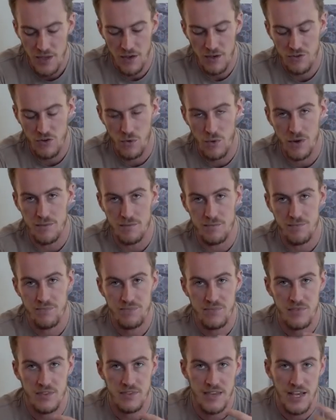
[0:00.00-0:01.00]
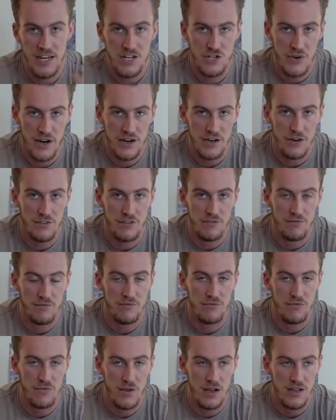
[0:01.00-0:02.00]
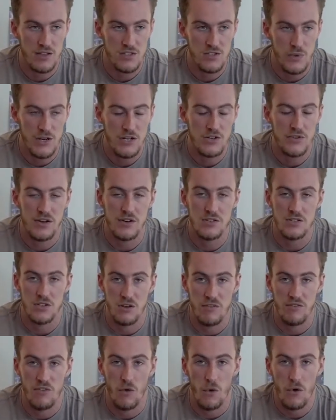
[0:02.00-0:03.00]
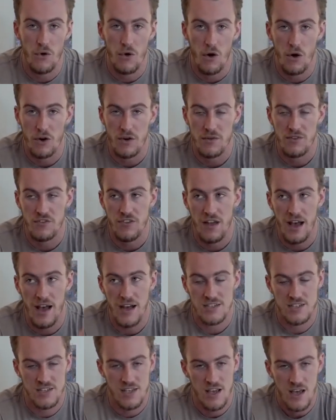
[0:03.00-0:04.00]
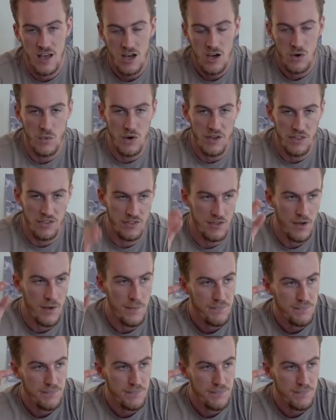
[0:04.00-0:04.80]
So what day traders and swing traders look for are stocks with